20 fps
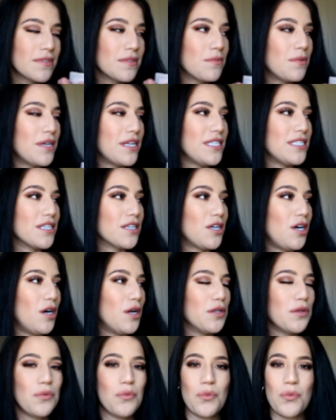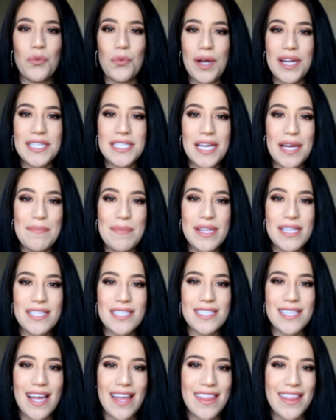What is it called? White
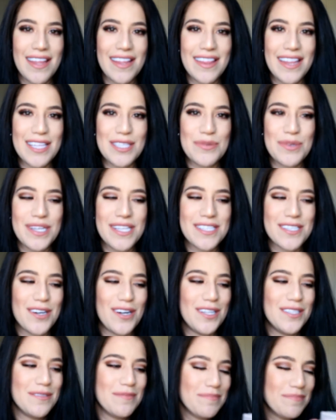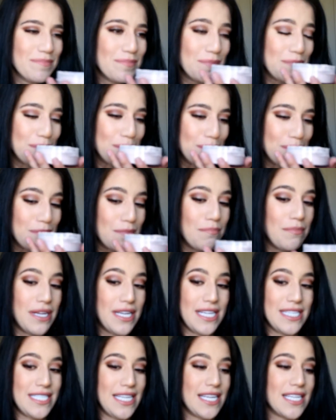Diamonds, I think that's what it's called. But
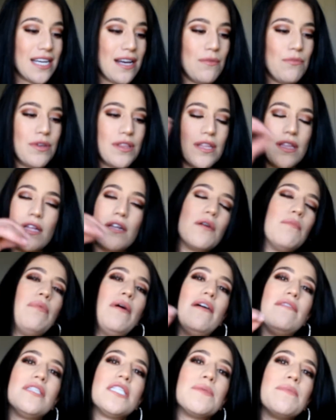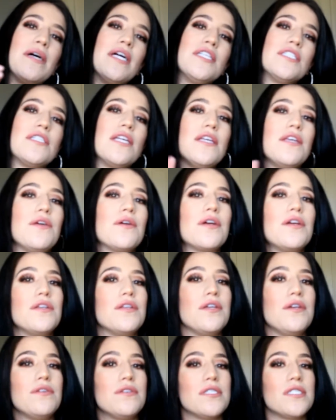it did come with a little puff sponge that you can
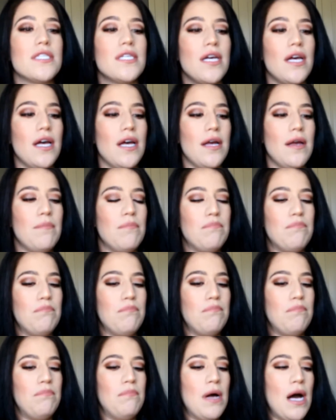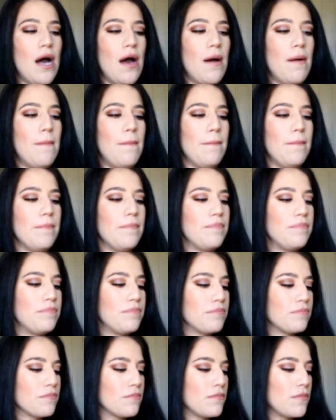use to
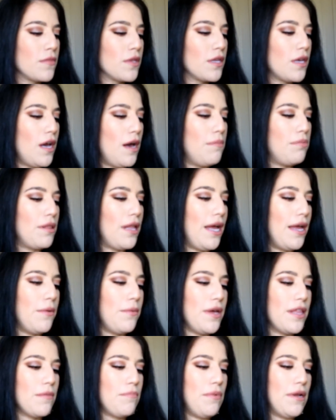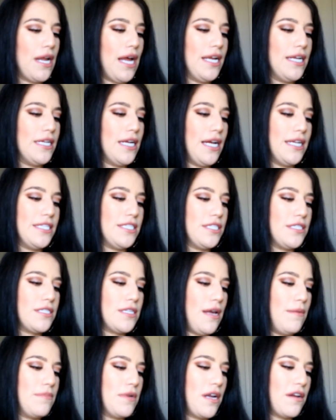apply it with, but
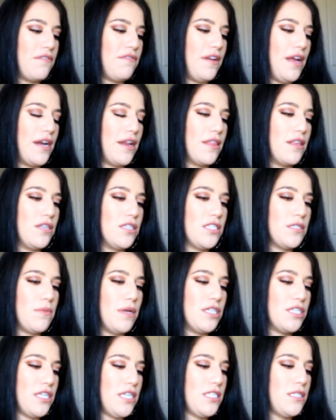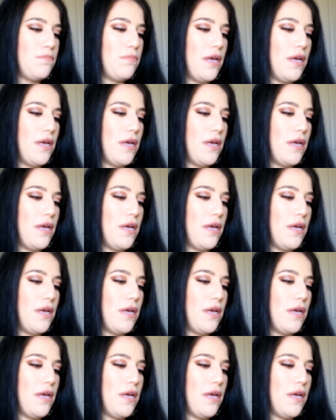I'm not a fan of those sponges.